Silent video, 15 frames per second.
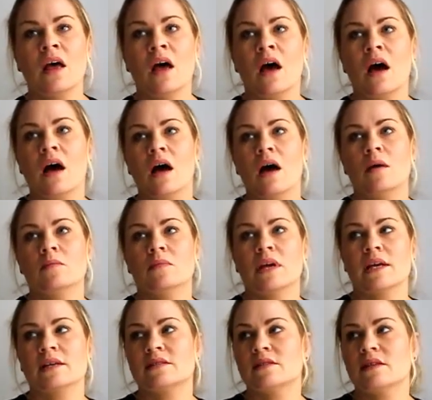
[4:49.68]

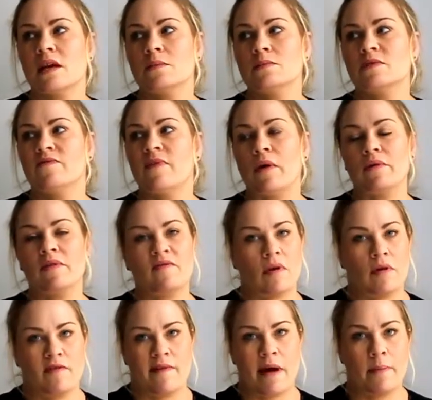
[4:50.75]
It seemed
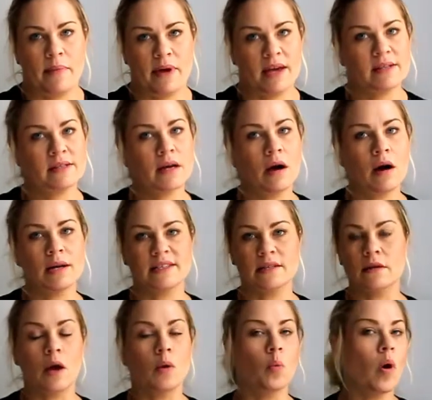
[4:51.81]
very rapid. I
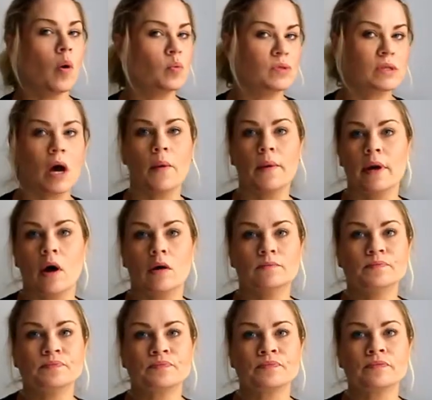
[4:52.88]
didn't know what was going
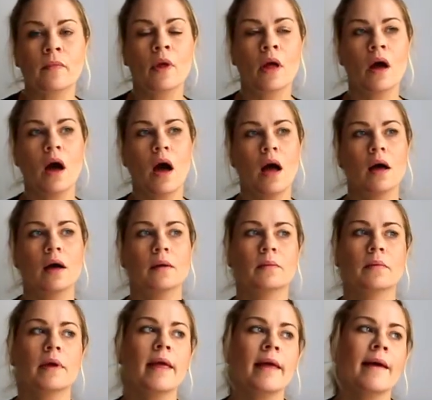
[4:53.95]
on,
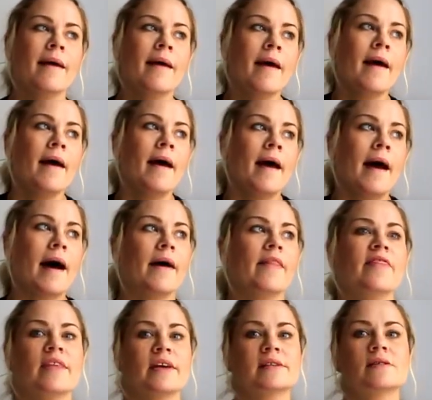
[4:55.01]
and
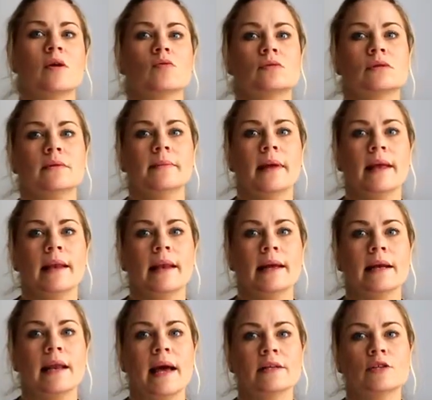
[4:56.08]
this ultimately
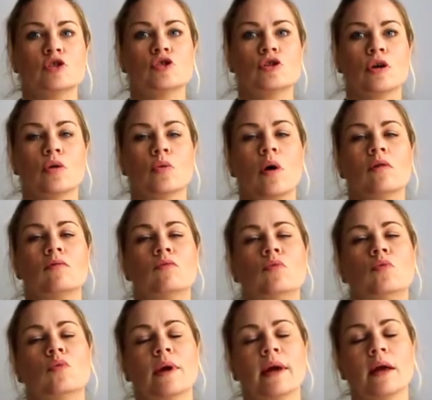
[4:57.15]
led to a
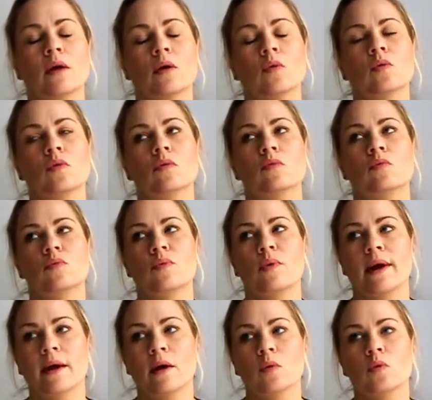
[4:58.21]

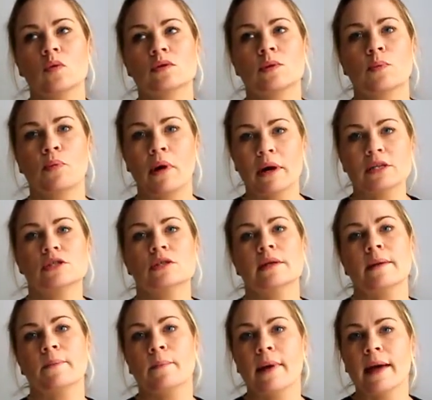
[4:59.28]
real depression
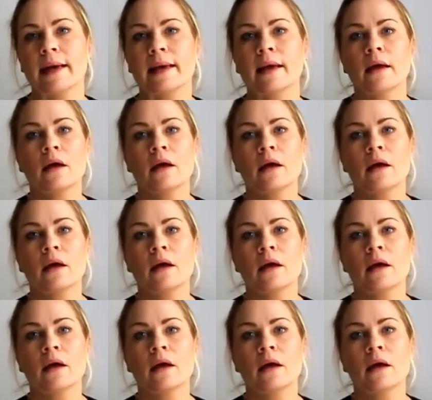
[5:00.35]
in me.